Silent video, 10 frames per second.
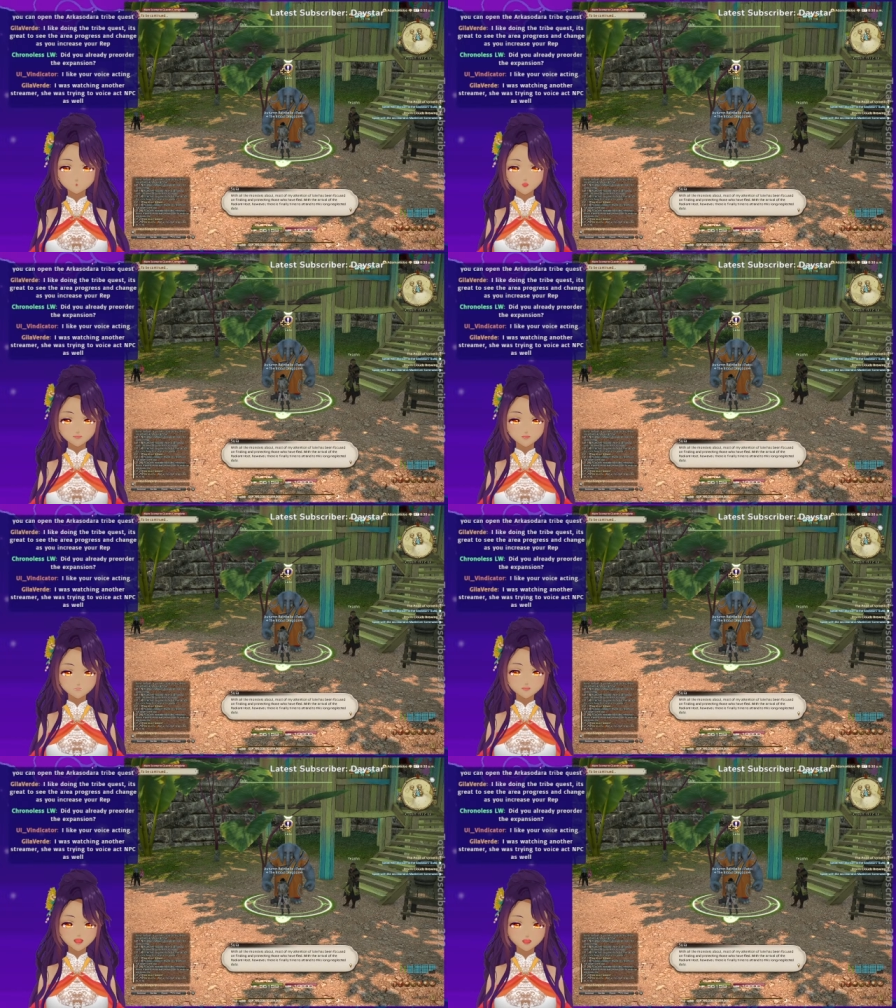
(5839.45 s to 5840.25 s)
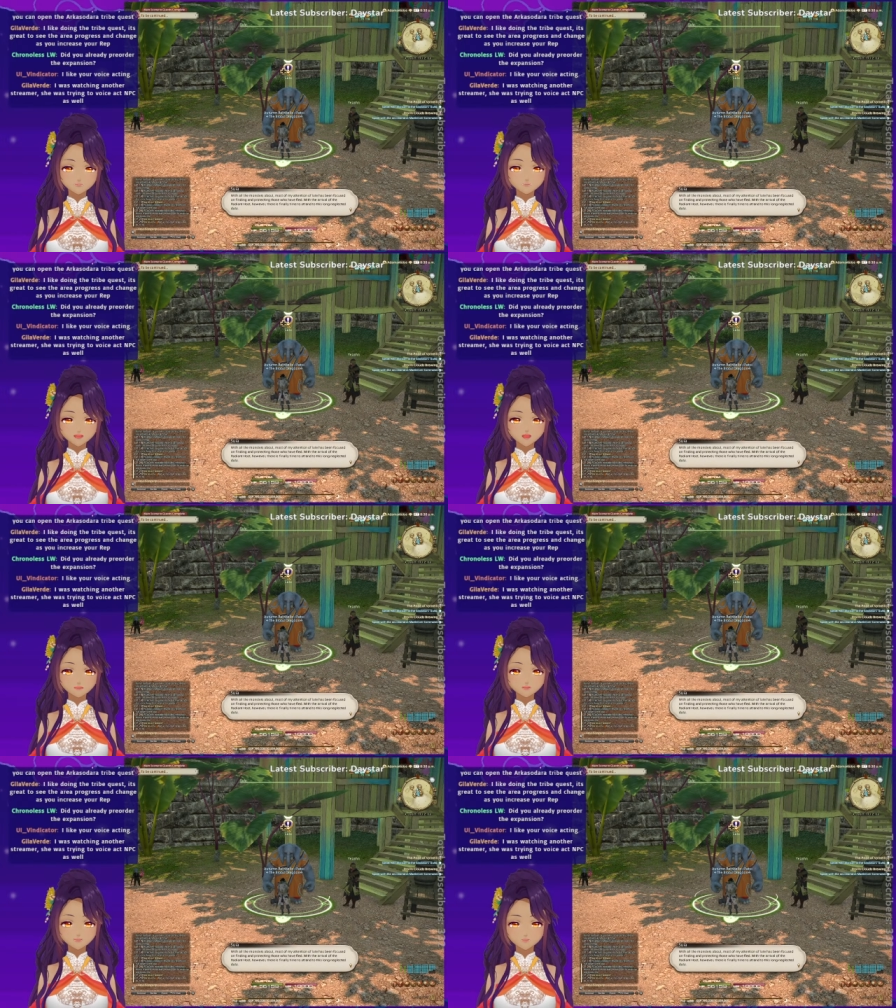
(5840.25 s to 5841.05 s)
With the arrival of
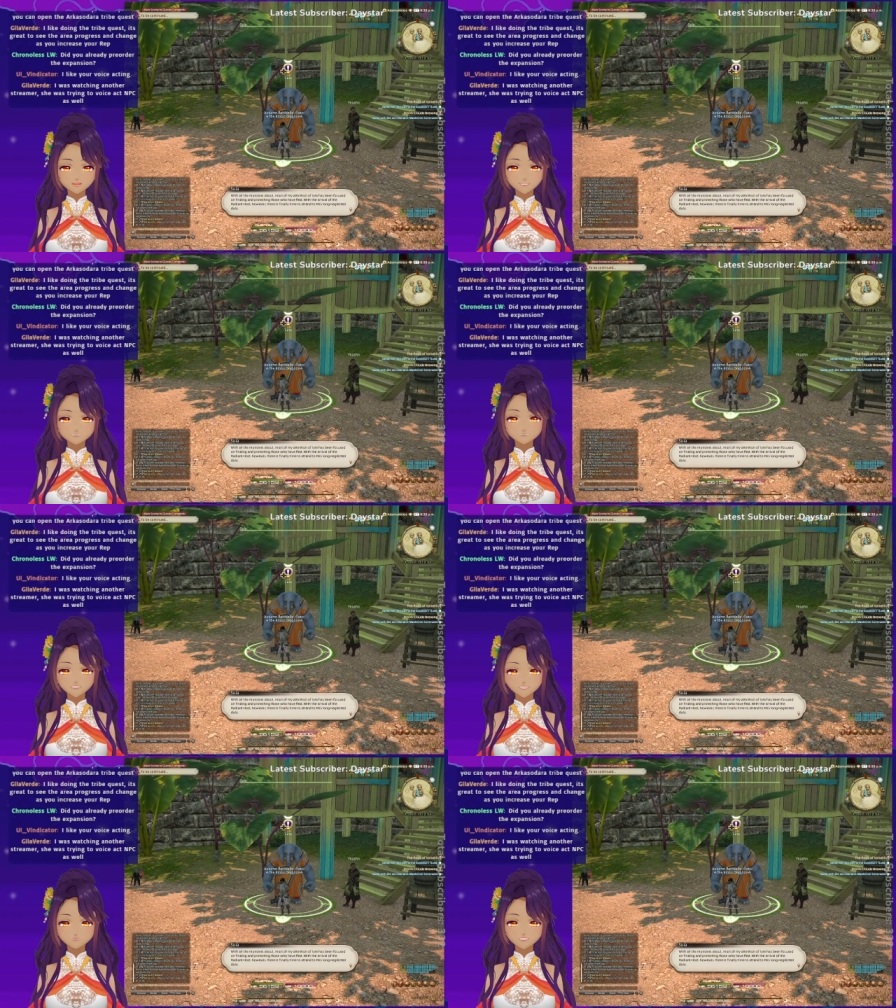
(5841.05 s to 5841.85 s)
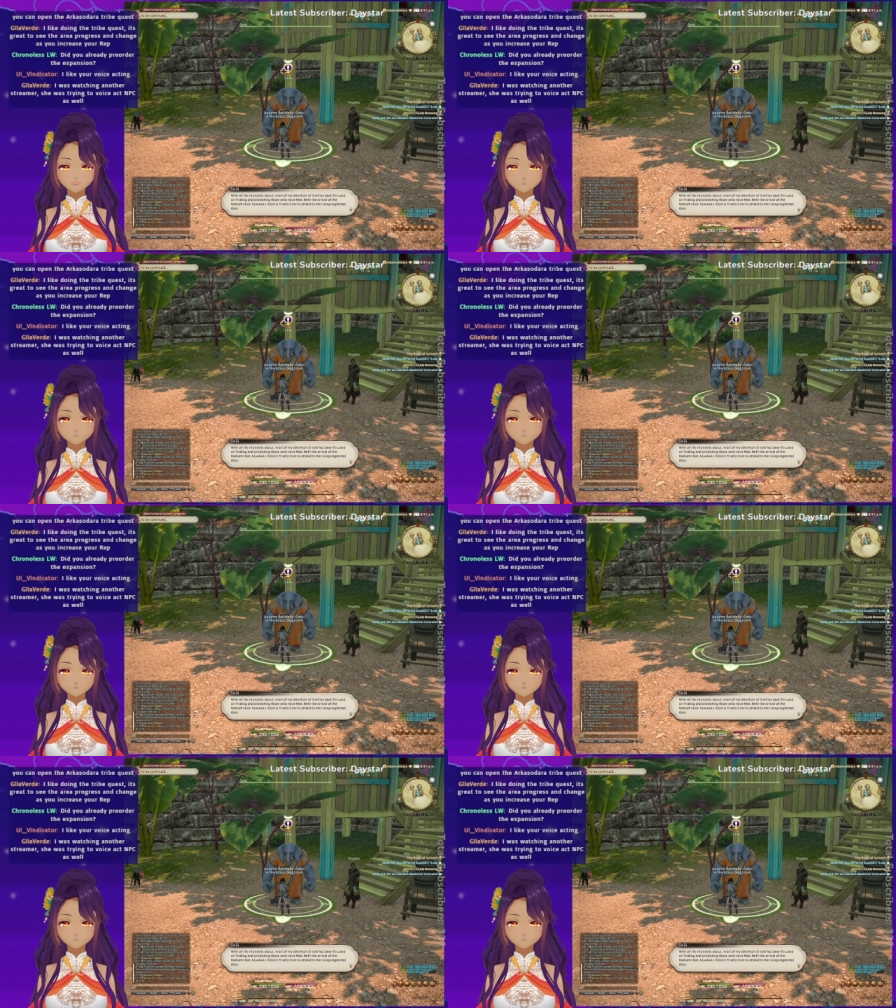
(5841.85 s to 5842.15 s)
the Radiant Host, however,